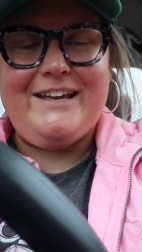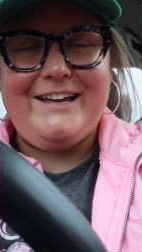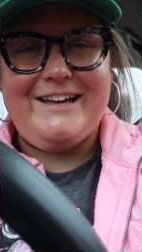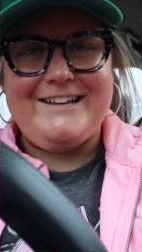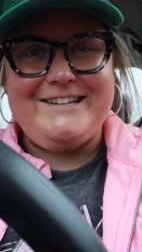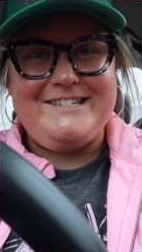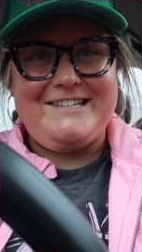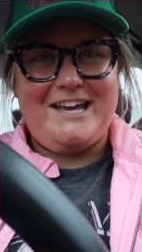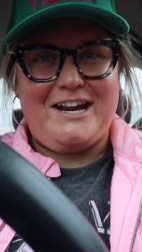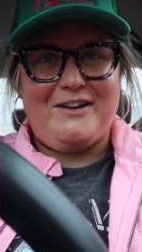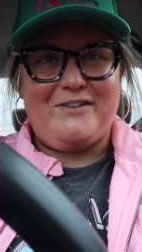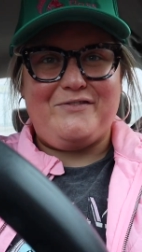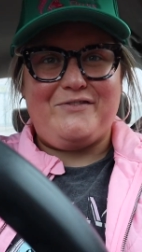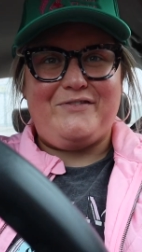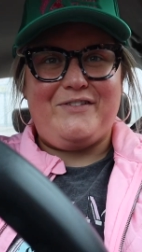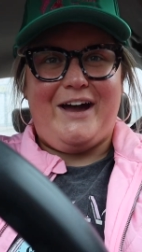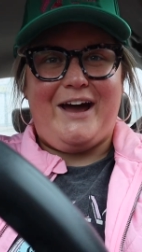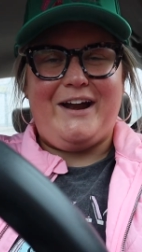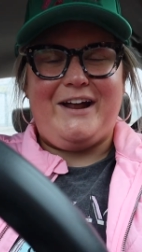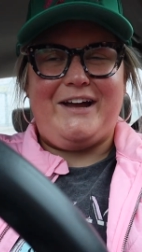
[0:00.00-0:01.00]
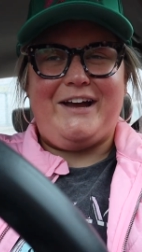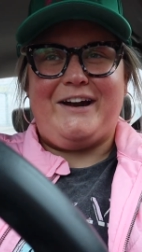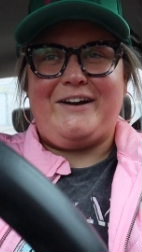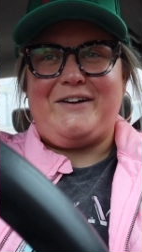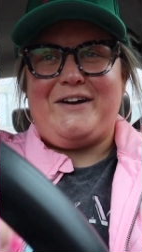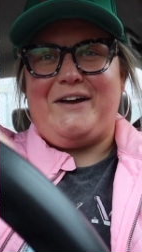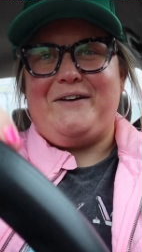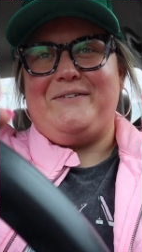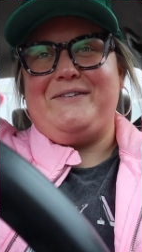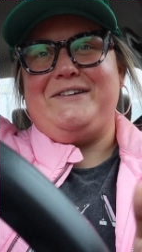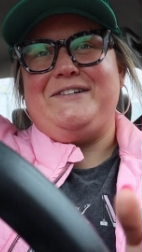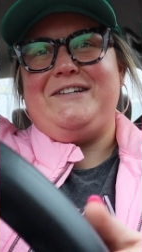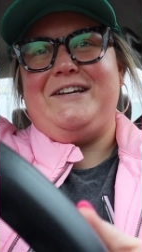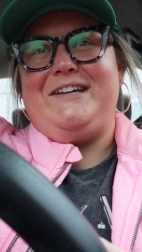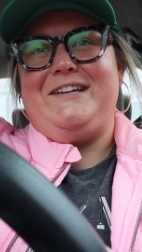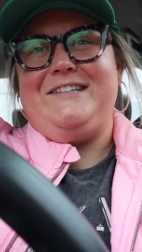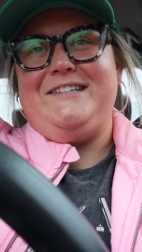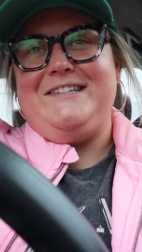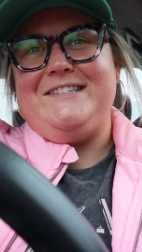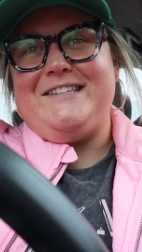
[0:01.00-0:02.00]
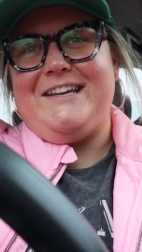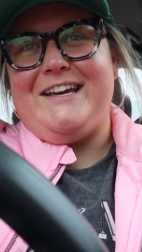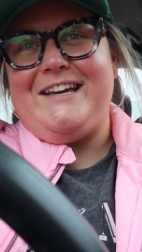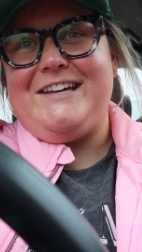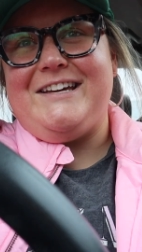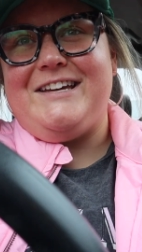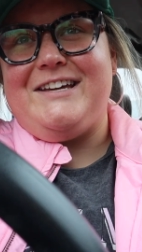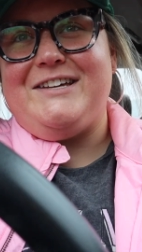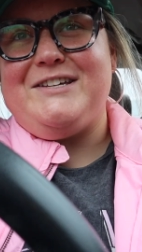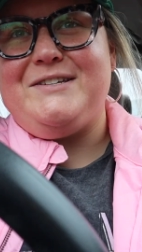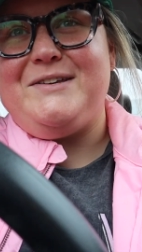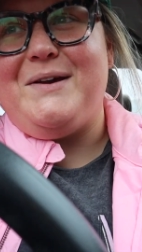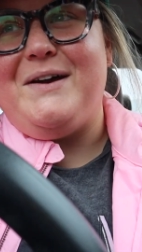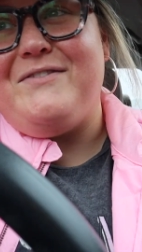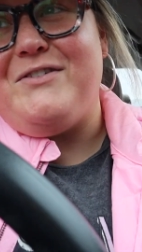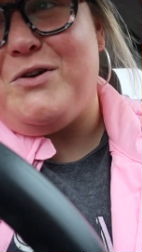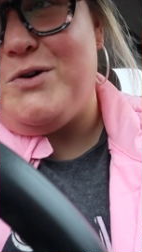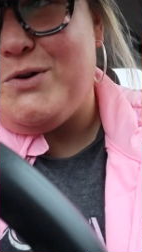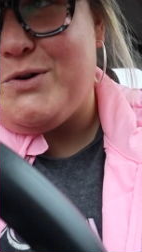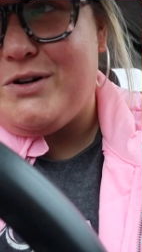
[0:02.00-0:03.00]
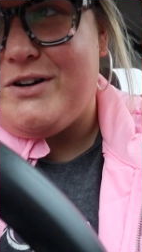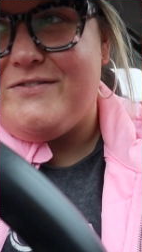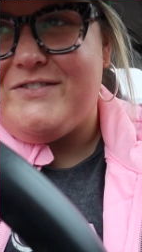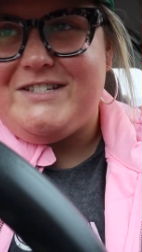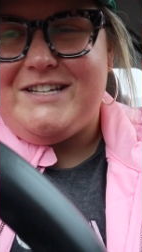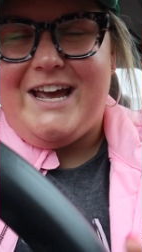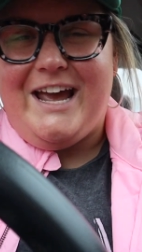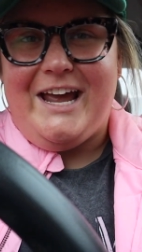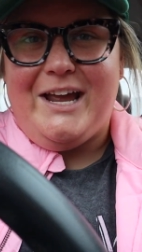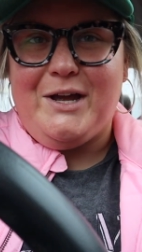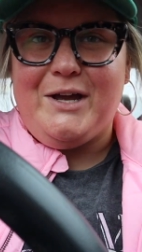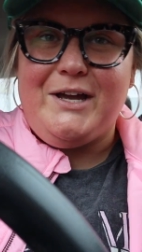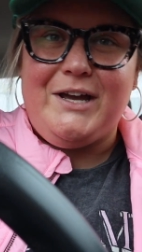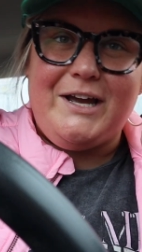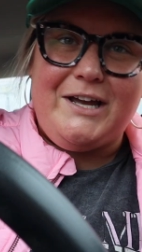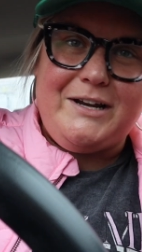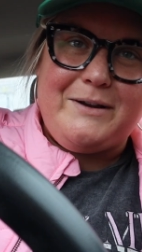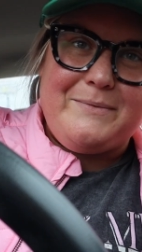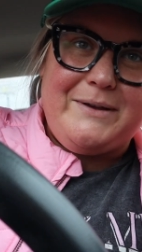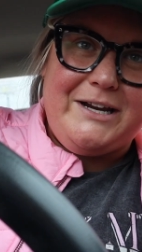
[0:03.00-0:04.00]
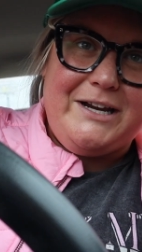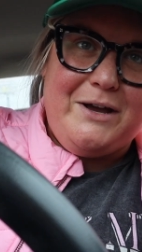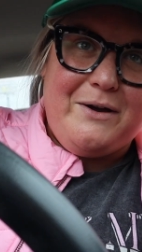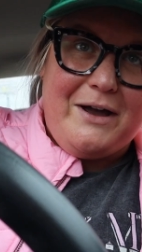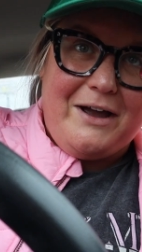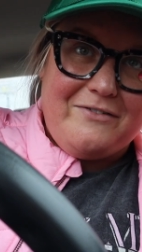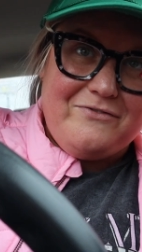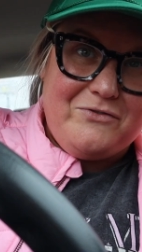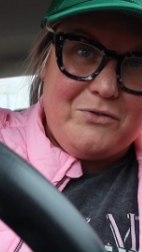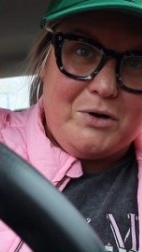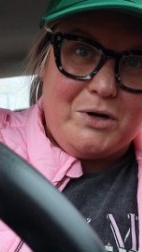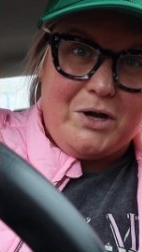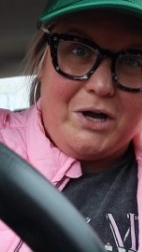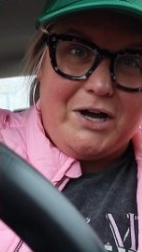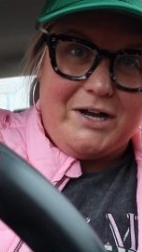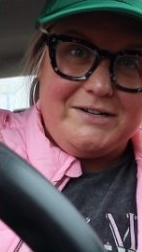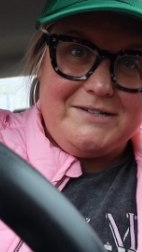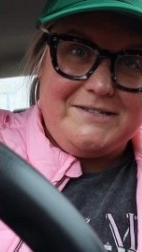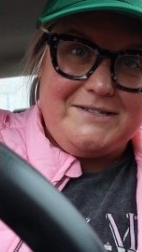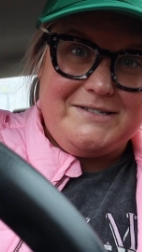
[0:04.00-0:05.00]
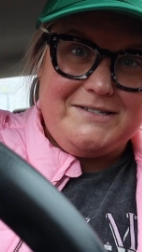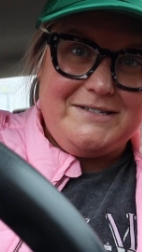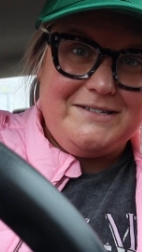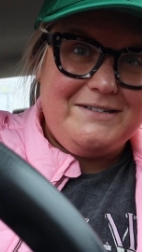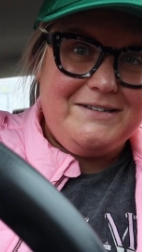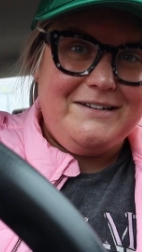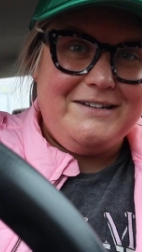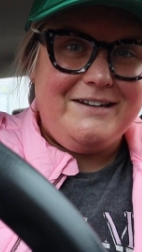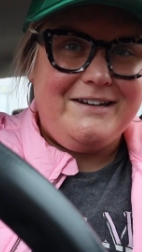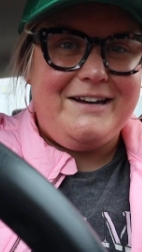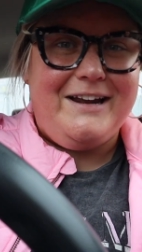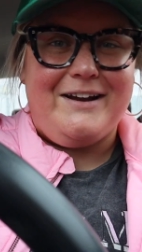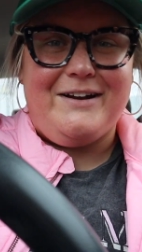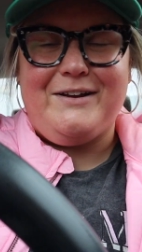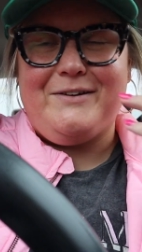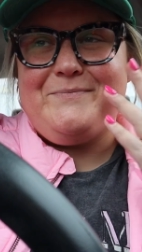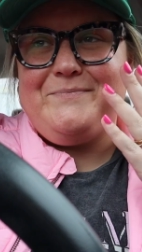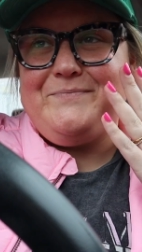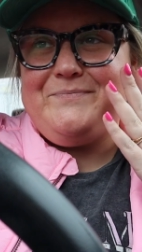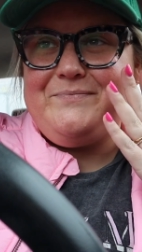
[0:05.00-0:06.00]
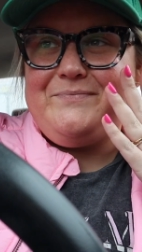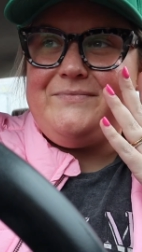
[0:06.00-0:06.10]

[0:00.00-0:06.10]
instead of, I, I don't know. And he's like, you have a quarter of a tank. And I'm like, no, I have four dots. I don't know.